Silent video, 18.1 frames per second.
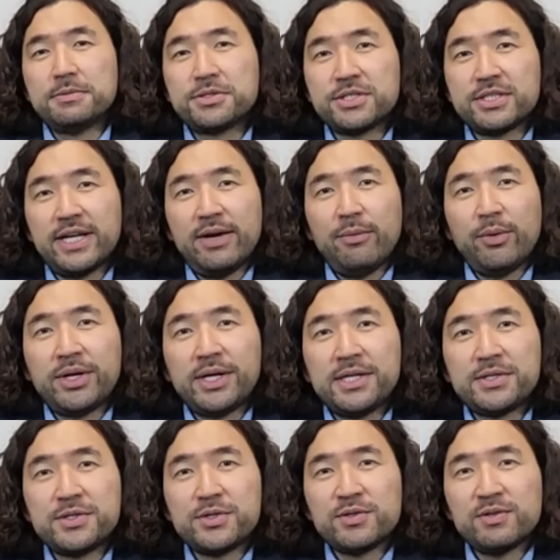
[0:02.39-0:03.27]
Today we're
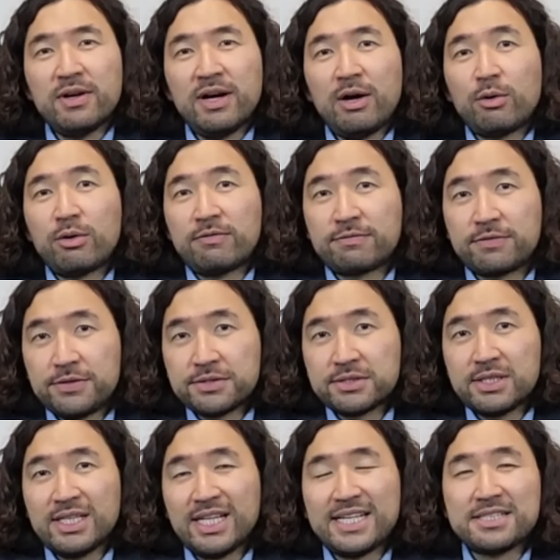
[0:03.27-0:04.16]
gonna do our
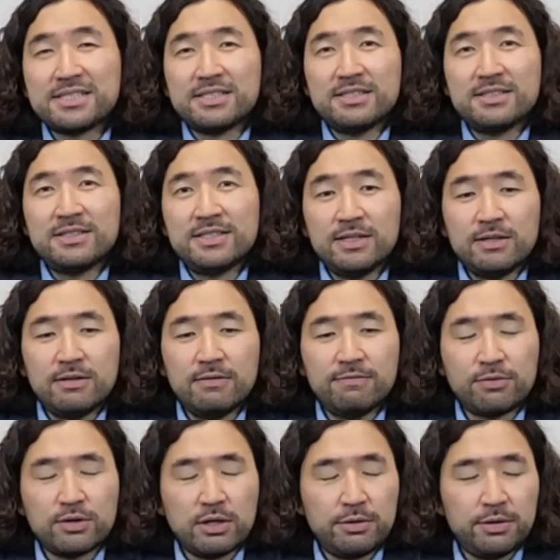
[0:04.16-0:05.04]
first lesson
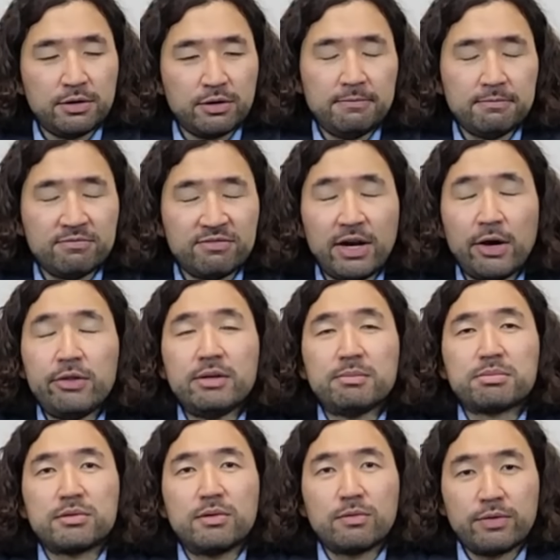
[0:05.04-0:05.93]
of our
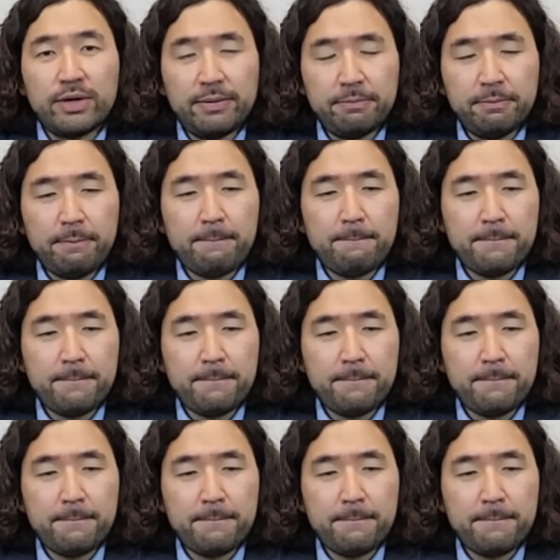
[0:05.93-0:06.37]
Violet program.